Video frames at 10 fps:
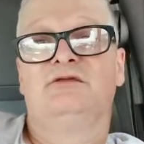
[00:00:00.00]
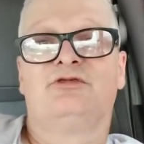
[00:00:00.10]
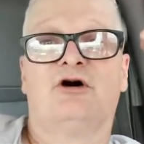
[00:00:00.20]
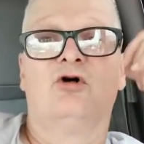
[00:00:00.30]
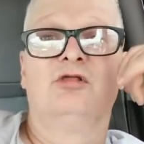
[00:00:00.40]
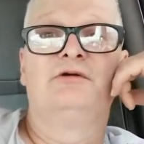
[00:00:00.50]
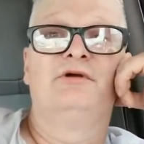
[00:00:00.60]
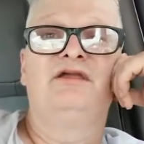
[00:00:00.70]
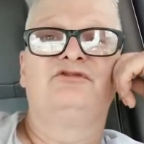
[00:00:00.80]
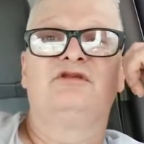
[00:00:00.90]
the only
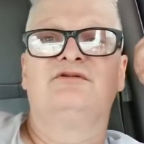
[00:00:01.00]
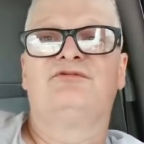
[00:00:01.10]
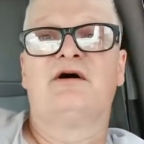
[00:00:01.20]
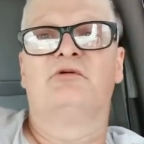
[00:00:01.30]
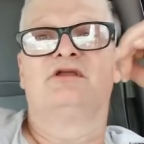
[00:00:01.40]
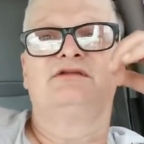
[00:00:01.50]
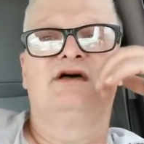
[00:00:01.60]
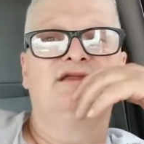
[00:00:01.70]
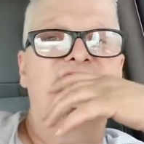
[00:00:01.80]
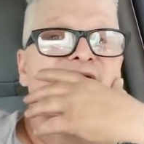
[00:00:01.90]
reason, if I would have
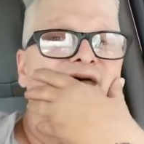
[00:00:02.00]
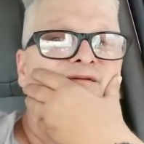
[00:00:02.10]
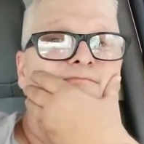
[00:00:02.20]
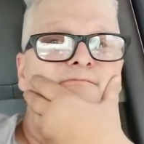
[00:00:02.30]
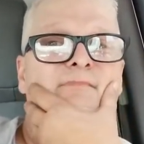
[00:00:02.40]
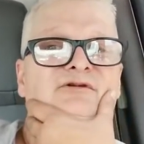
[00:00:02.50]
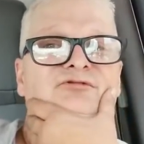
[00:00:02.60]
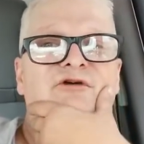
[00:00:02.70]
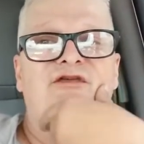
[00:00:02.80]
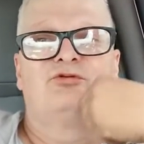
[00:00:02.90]
done that, my
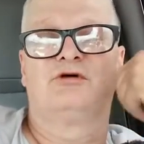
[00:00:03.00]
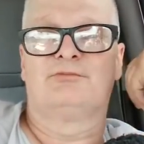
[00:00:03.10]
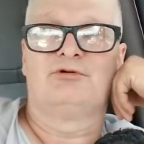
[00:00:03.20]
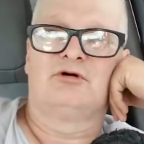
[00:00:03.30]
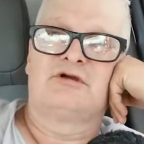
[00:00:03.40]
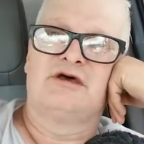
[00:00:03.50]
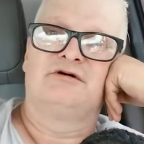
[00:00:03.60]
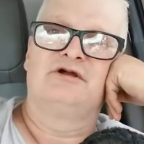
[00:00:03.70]
face would have broke out,